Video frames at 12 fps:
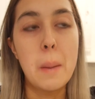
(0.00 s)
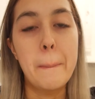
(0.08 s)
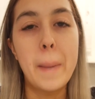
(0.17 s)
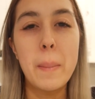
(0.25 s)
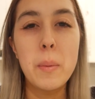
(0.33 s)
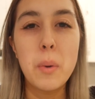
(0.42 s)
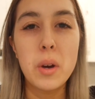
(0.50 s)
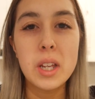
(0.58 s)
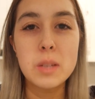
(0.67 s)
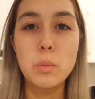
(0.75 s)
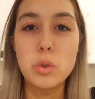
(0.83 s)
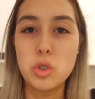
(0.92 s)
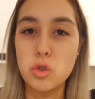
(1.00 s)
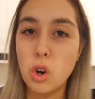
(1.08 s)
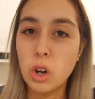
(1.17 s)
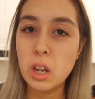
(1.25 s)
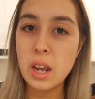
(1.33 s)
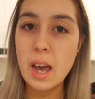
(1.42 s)
my upper body is more
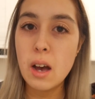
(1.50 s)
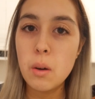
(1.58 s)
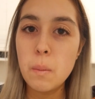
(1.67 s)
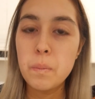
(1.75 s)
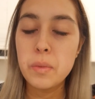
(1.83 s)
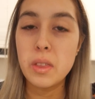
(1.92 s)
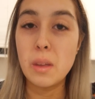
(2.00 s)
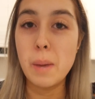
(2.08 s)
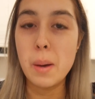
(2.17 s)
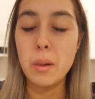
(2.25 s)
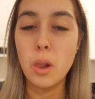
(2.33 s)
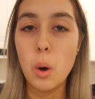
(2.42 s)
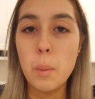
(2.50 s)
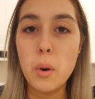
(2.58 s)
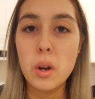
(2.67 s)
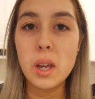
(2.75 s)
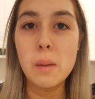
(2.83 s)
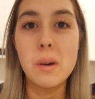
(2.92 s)
stronger now than my lower body,